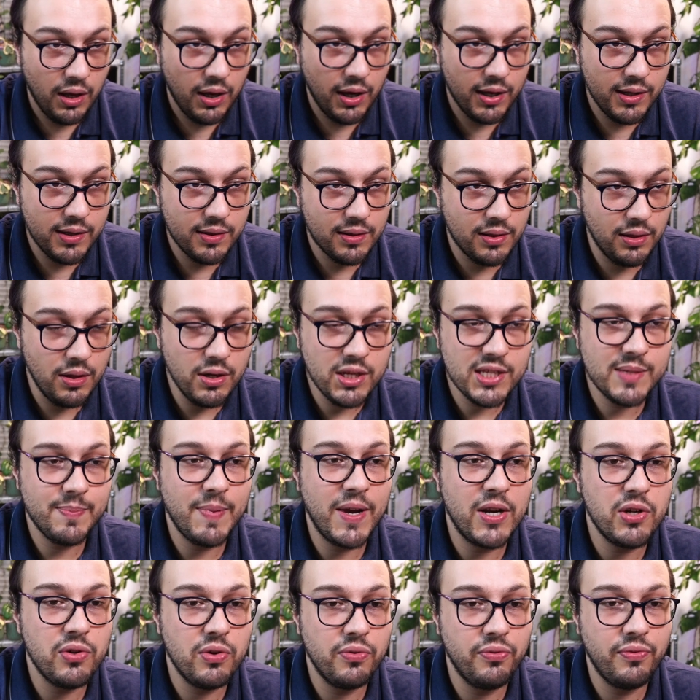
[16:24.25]
it looks
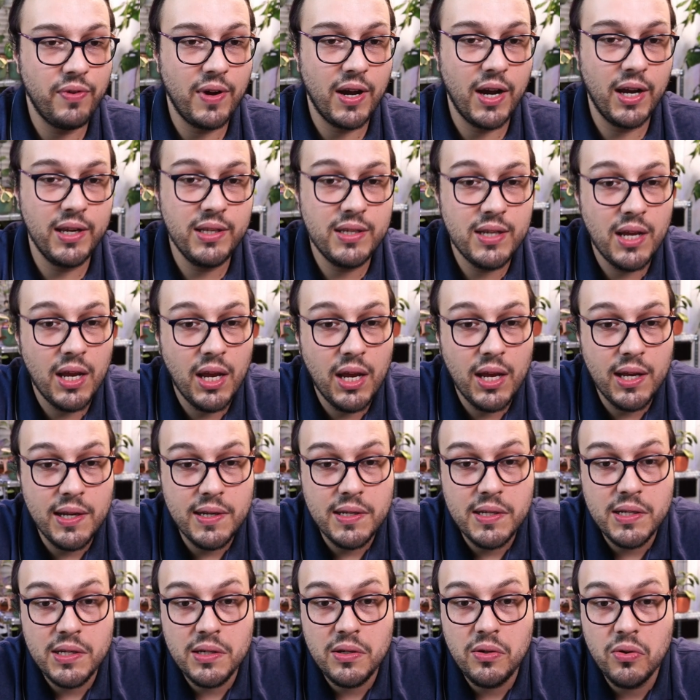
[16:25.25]
petrified,
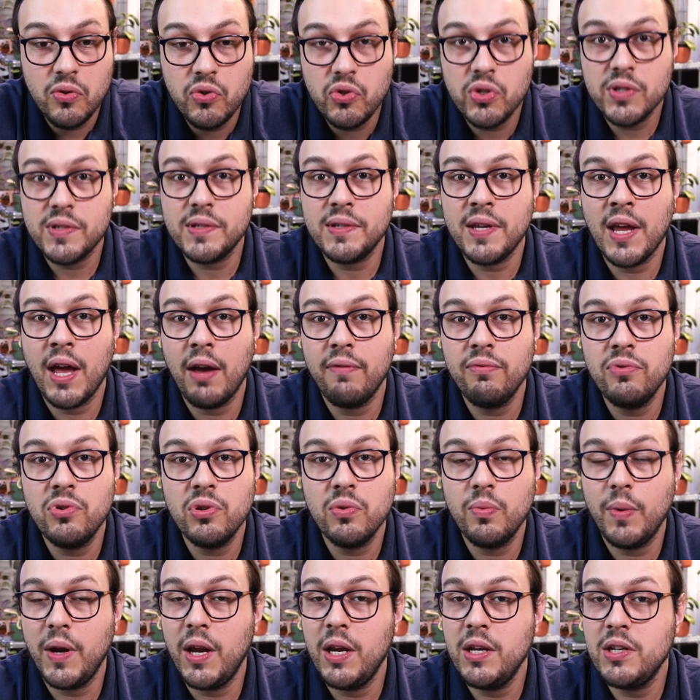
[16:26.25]
and you just have to
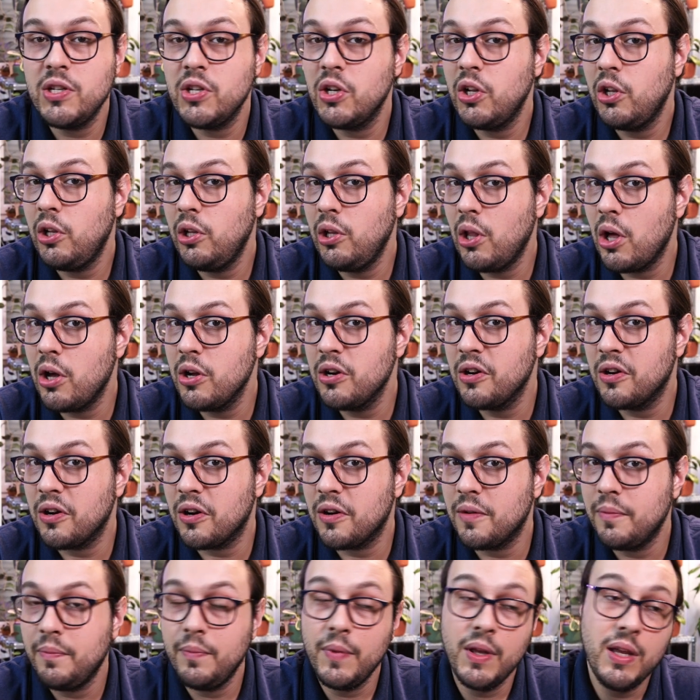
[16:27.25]
wait
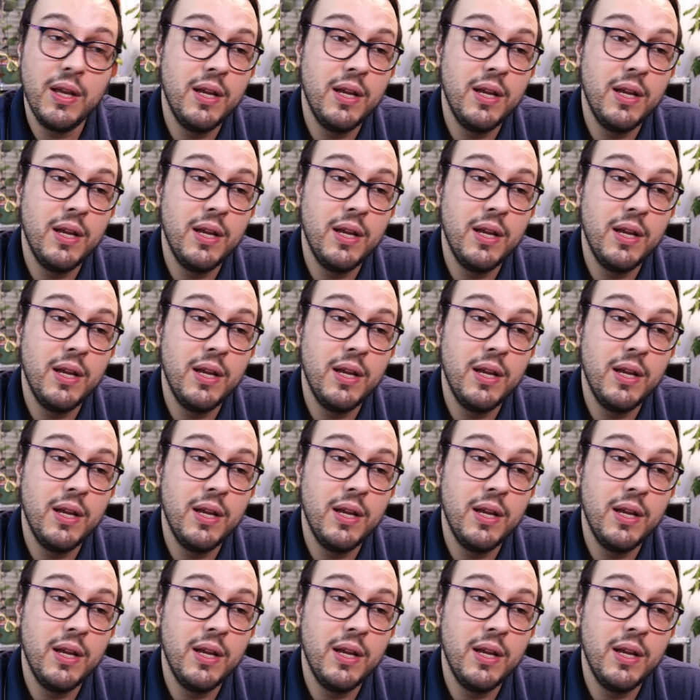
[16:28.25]
longer.